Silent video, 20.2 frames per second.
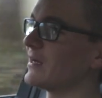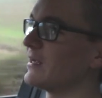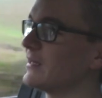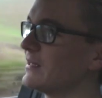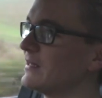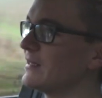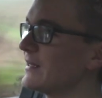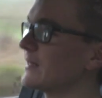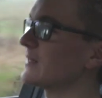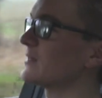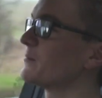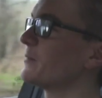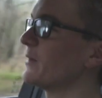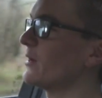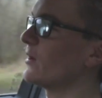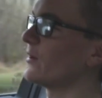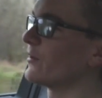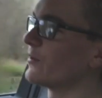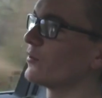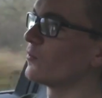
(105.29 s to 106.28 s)
a little bit
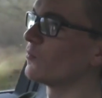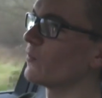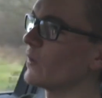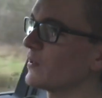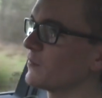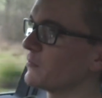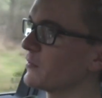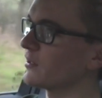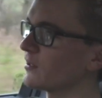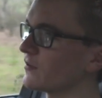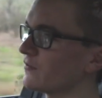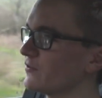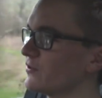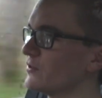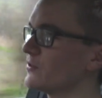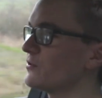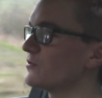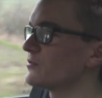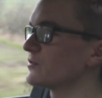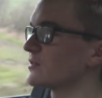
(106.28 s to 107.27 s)
underwhelming if
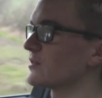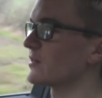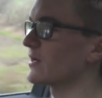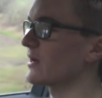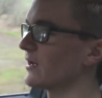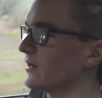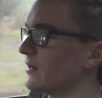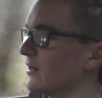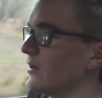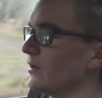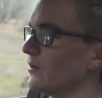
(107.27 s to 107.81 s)
you're used to that